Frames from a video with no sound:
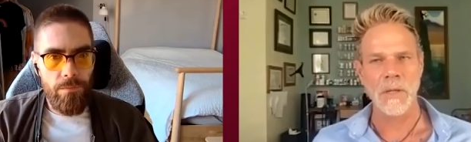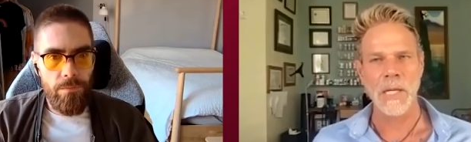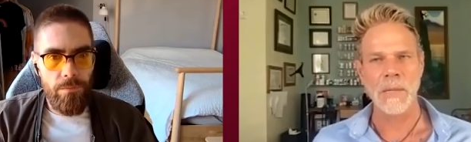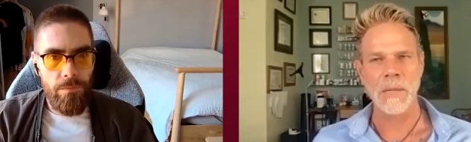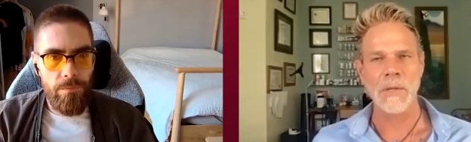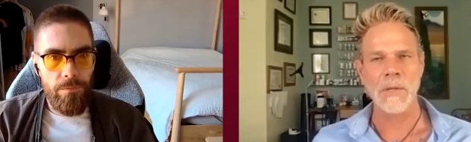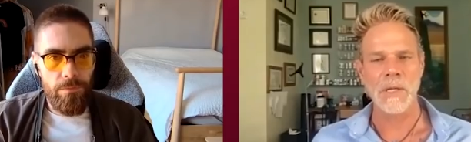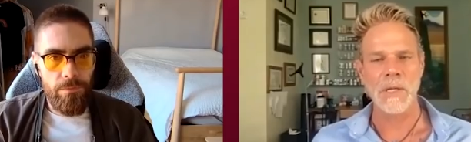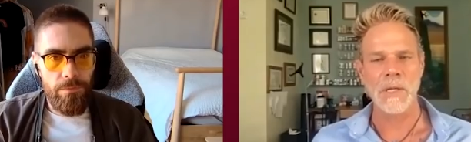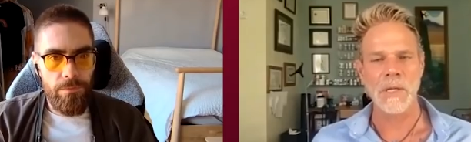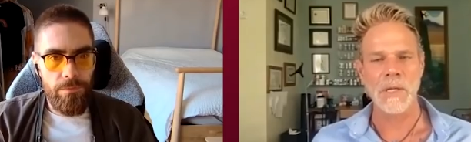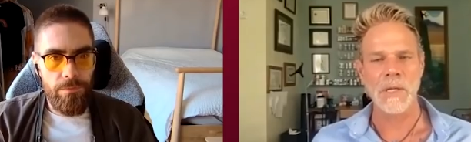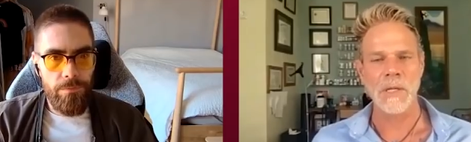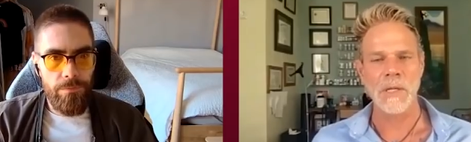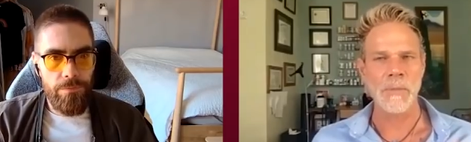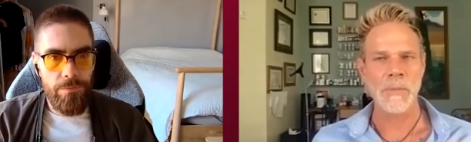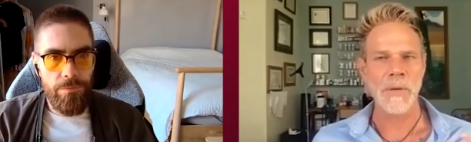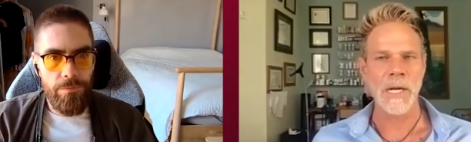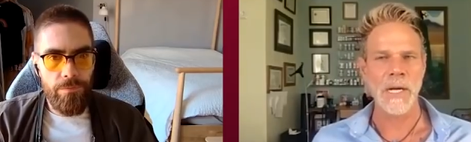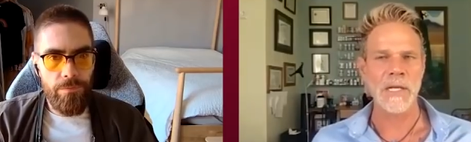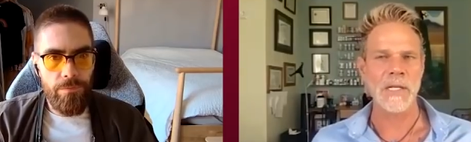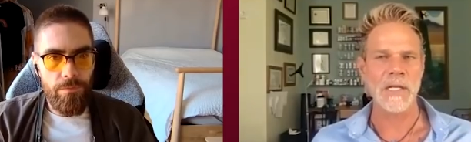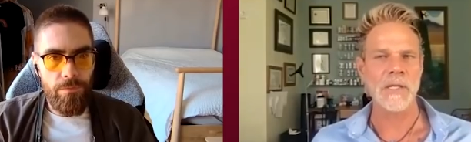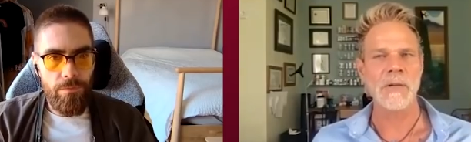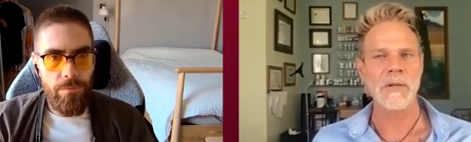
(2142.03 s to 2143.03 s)
Speaker 1: I'm a
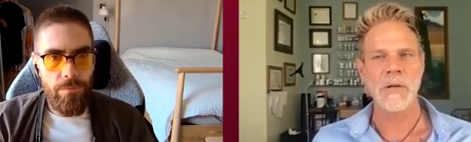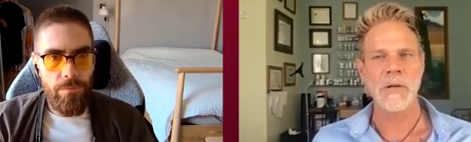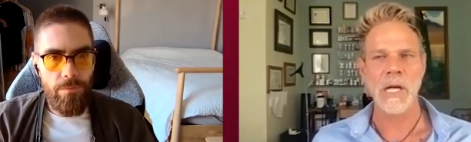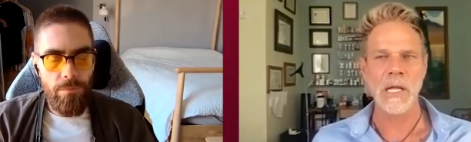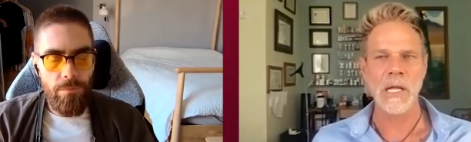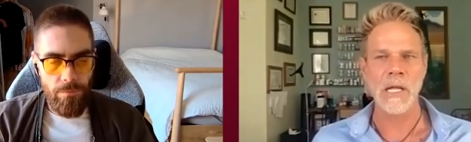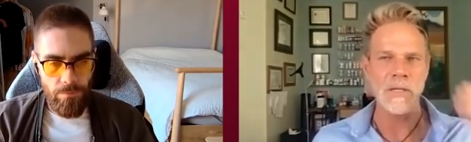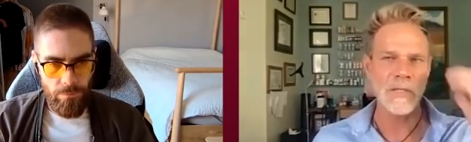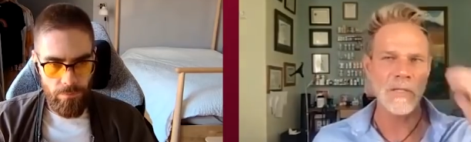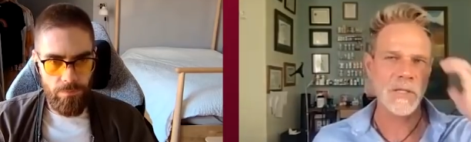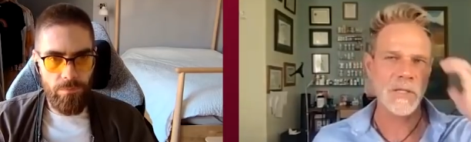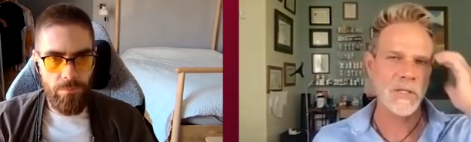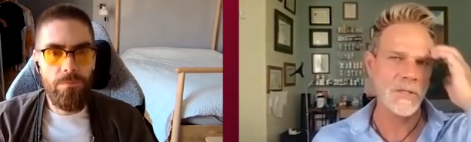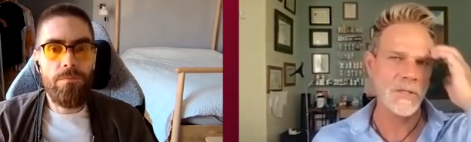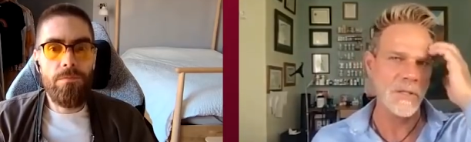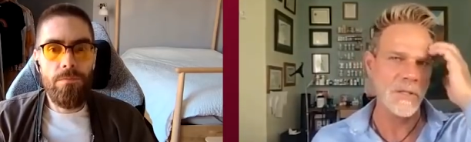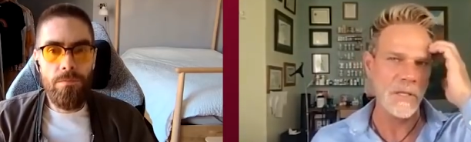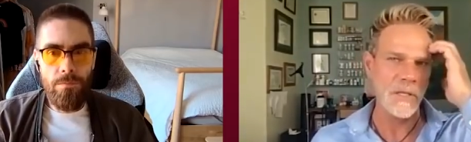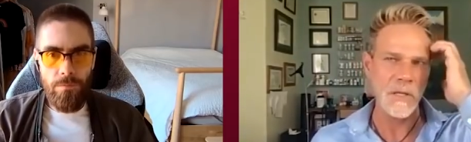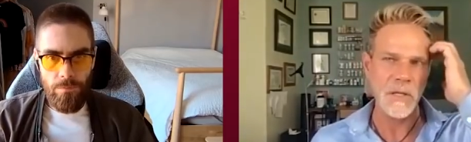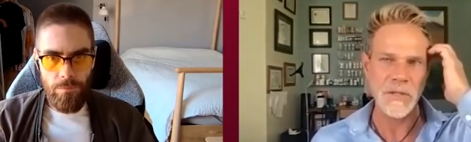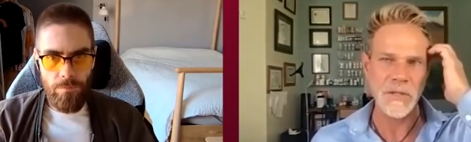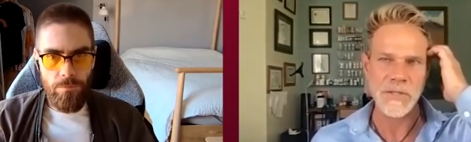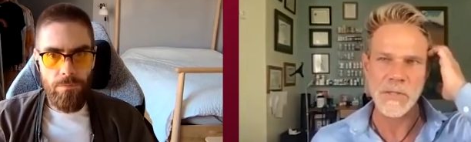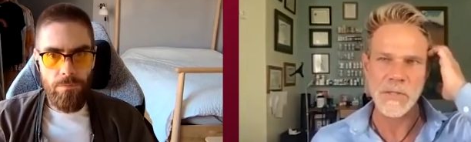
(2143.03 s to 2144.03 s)
chiropractic neurologist
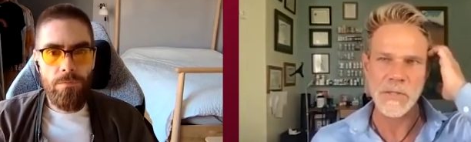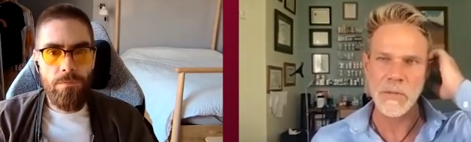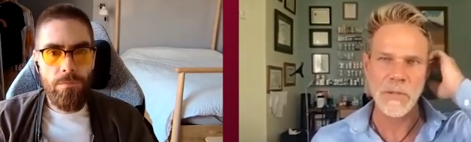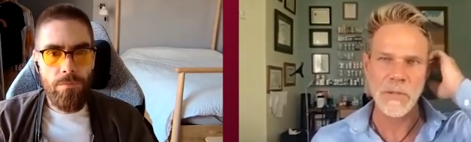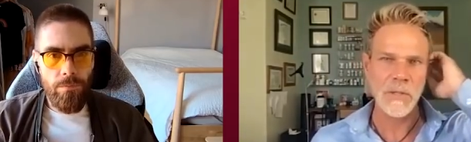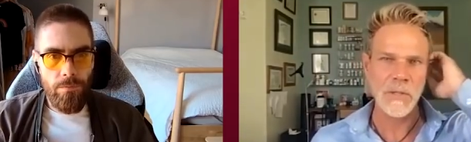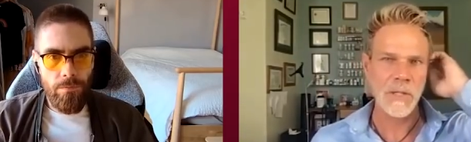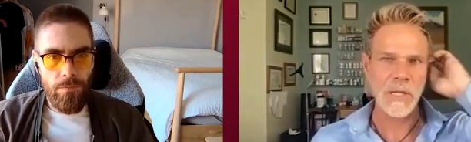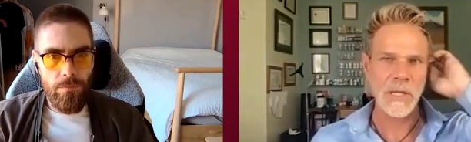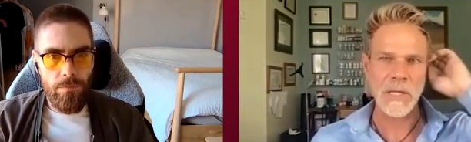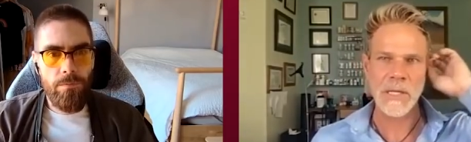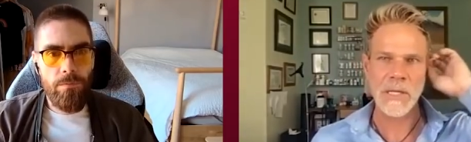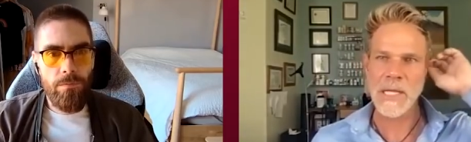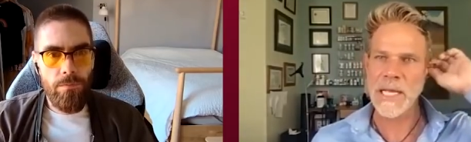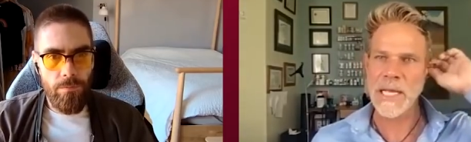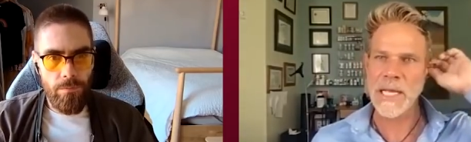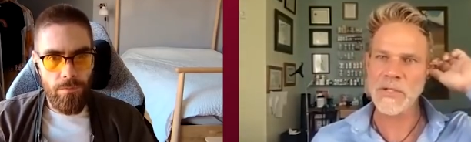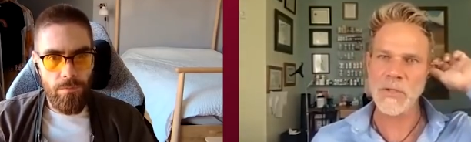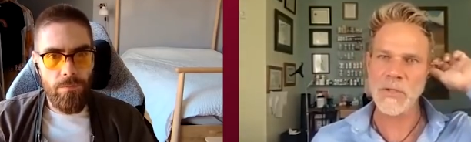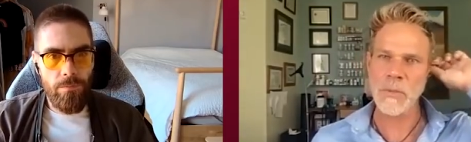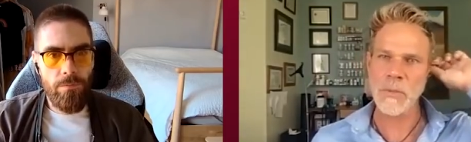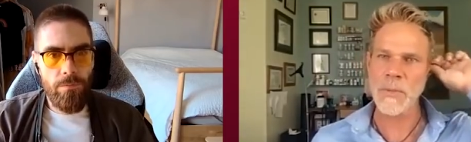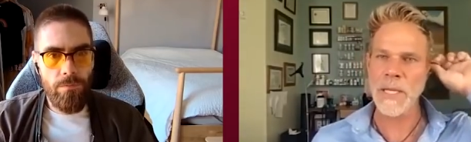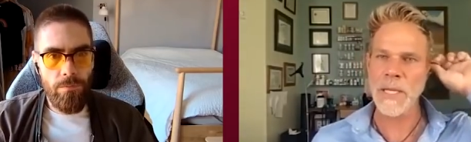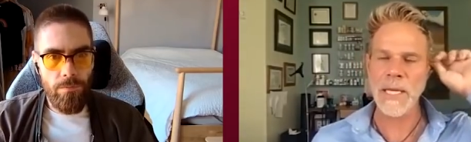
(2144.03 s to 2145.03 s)
and also a, a
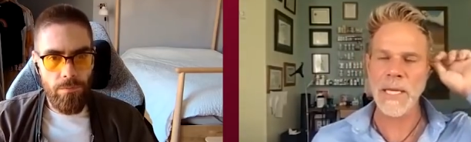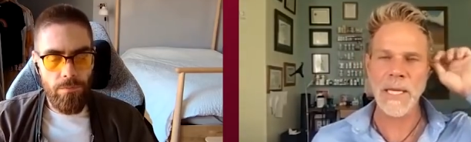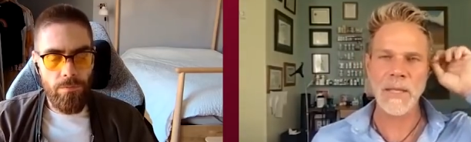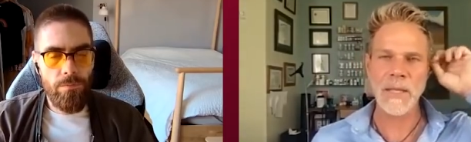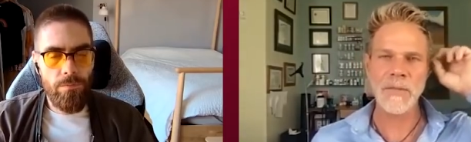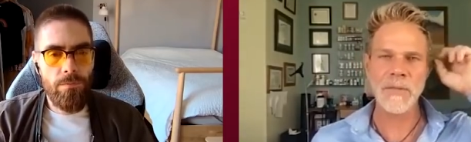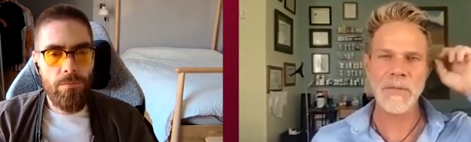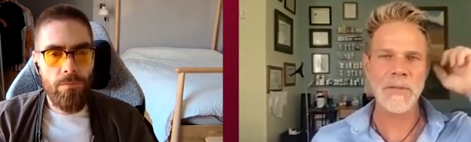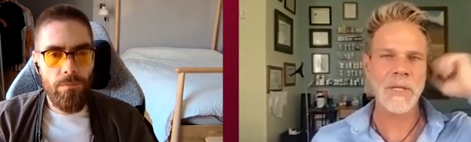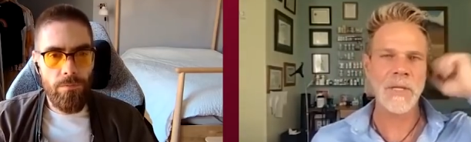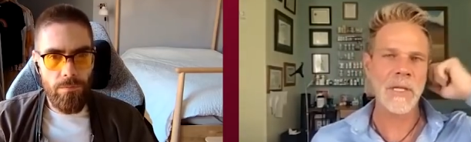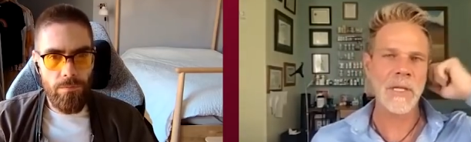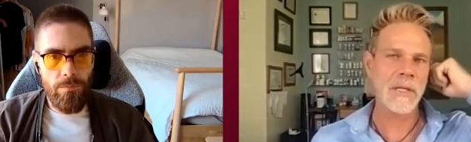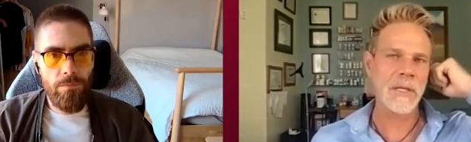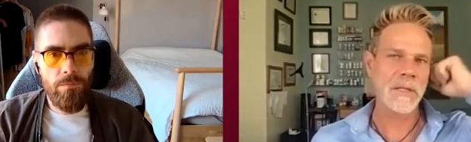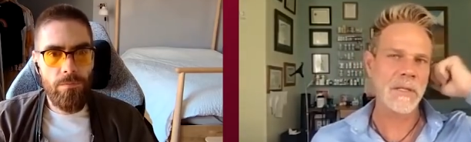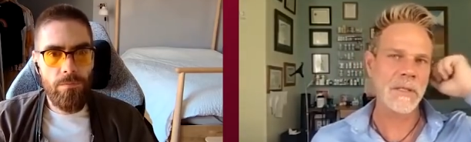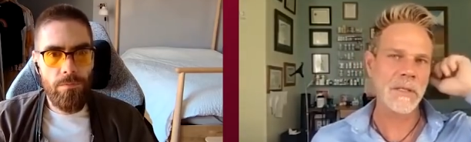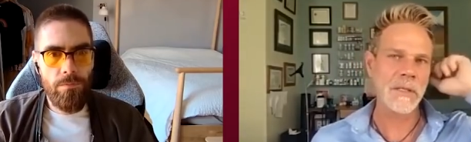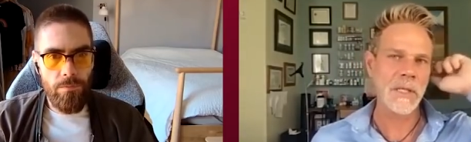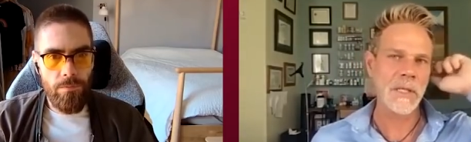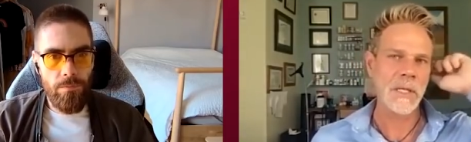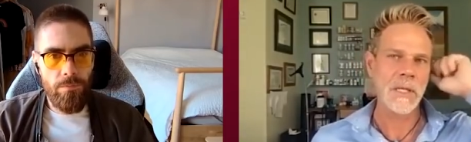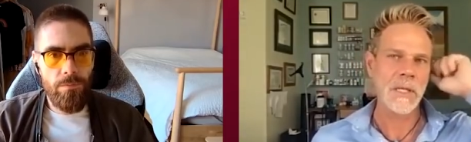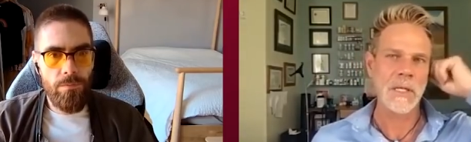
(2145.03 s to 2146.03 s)
naturopath,
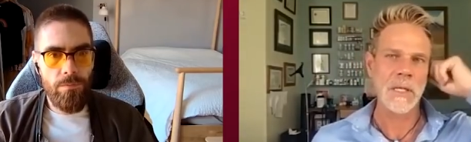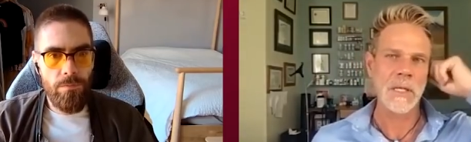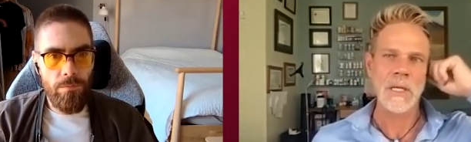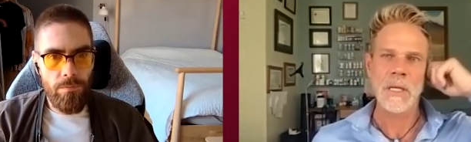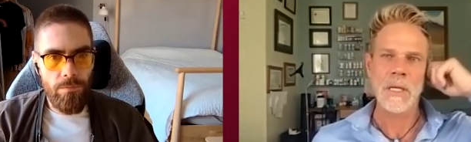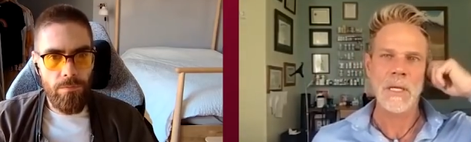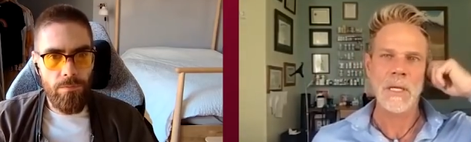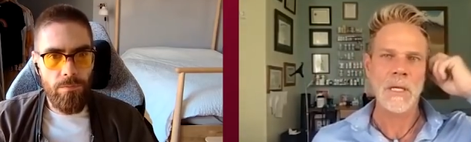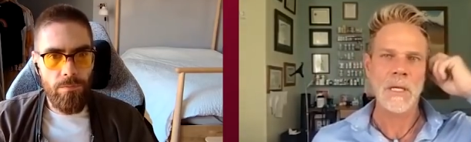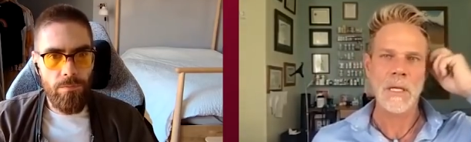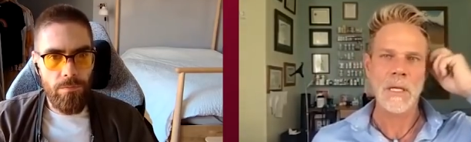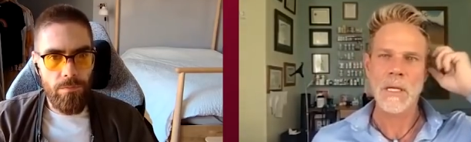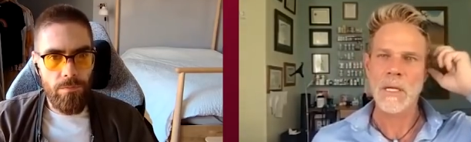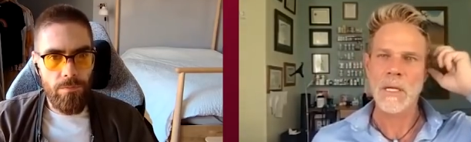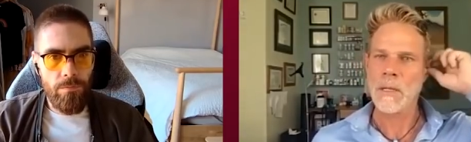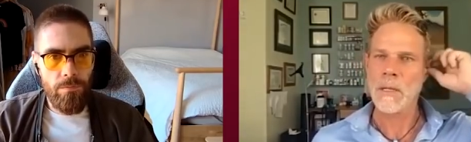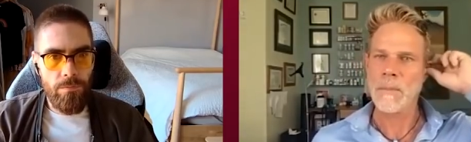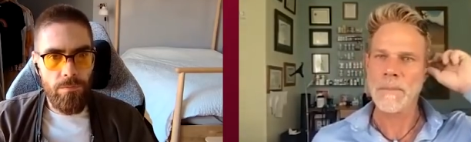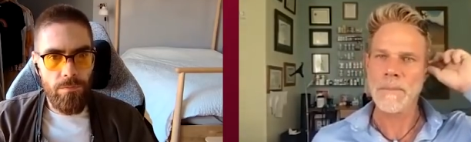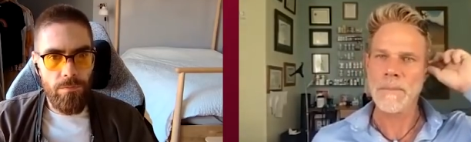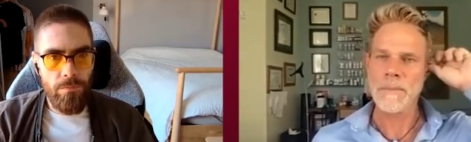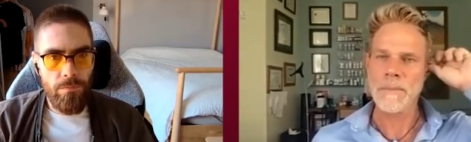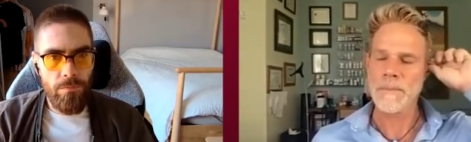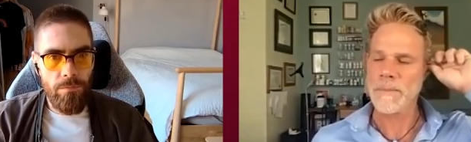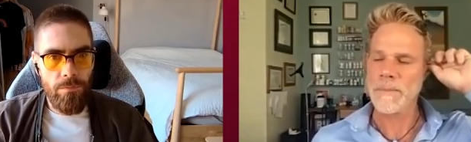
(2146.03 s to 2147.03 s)
and
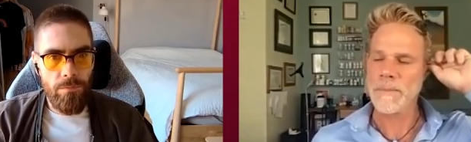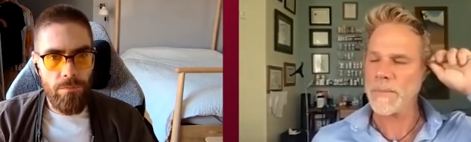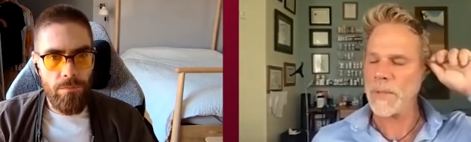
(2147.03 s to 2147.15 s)
um,